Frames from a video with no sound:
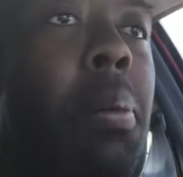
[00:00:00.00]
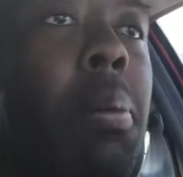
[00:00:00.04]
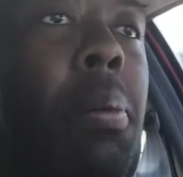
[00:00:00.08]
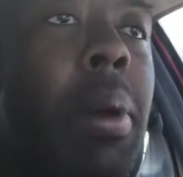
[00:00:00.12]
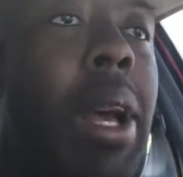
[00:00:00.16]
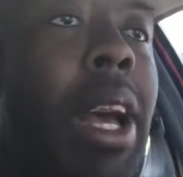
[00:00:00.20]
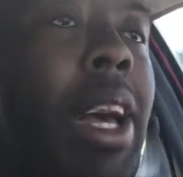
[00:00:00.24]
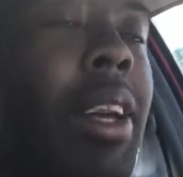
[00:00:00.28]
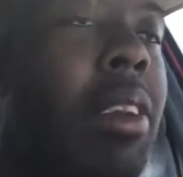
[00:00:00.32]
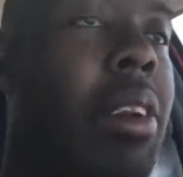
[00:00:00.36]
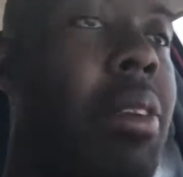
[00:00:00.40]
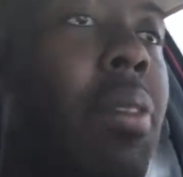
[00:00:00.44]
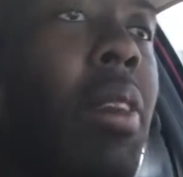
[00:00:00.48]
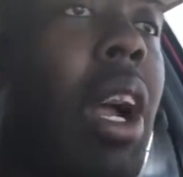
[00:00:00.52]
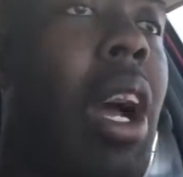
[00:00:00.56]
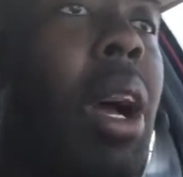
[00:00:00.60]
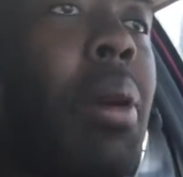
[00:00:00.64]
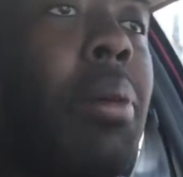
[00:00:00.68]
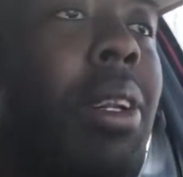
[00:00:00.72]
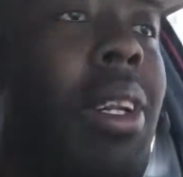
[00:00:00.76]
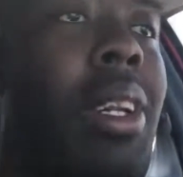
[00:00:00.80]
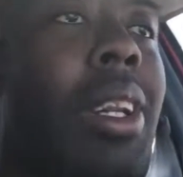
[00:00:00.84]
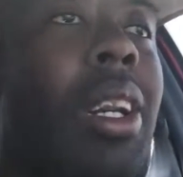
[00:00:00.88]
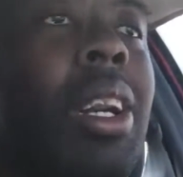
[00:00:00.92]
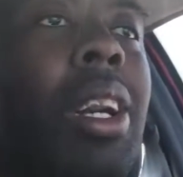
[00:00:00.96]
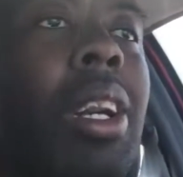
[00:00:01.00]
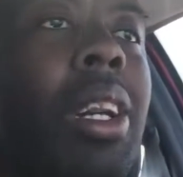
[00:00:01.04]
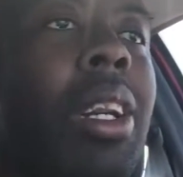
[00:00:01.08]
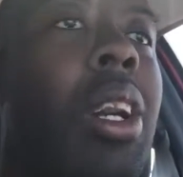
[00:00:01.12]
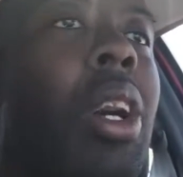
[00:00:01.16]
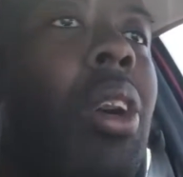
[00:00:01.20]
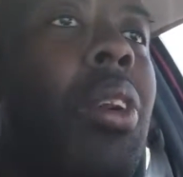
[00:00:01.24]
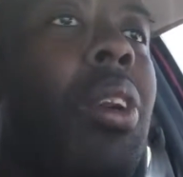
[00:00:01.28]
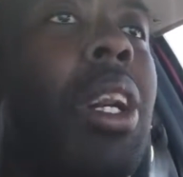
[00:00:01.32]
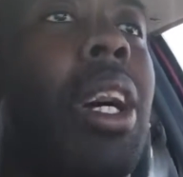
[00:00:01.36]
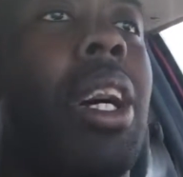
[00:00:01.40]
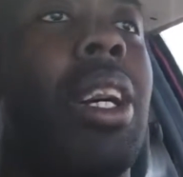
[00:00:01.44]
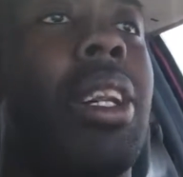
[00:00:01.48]
Baskin Robbins Dunkin'
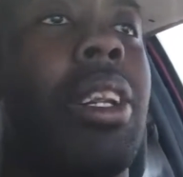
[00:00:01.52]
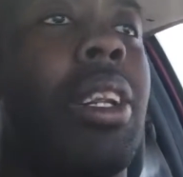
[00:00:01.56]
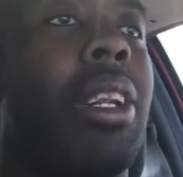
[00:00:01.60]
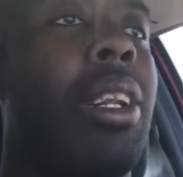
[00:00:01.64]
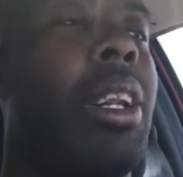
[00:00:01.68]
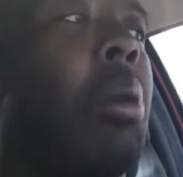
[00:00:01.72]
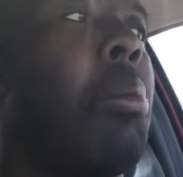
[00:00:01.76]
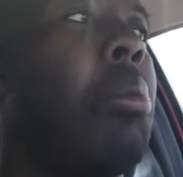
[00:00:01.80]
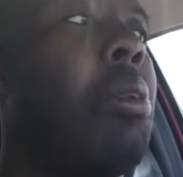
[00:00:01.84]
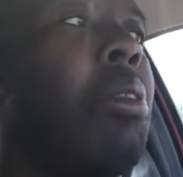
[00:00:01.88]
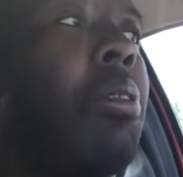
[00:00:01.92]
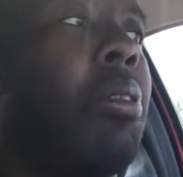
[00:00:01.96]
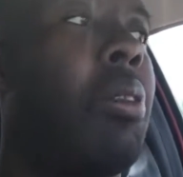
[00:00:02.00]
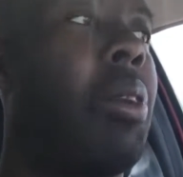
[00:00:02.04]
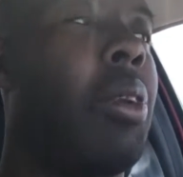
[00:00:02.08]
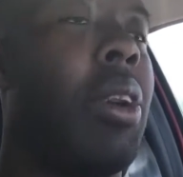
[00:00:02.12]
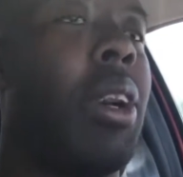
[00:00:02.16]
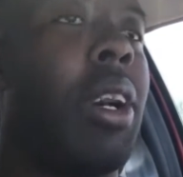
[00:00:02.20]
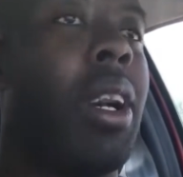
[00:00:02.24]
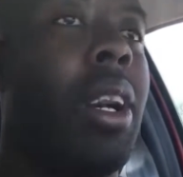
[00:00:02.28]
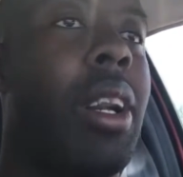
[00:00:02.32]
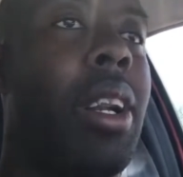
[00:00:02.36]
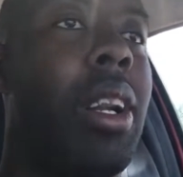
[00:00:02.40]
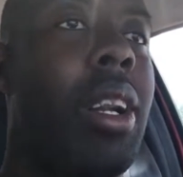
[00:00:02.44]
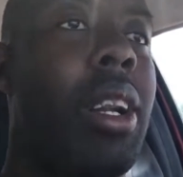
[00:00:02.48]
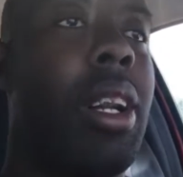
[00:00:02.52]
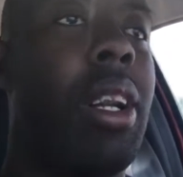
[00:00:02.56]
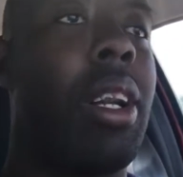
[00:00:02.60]
Donuts number 4.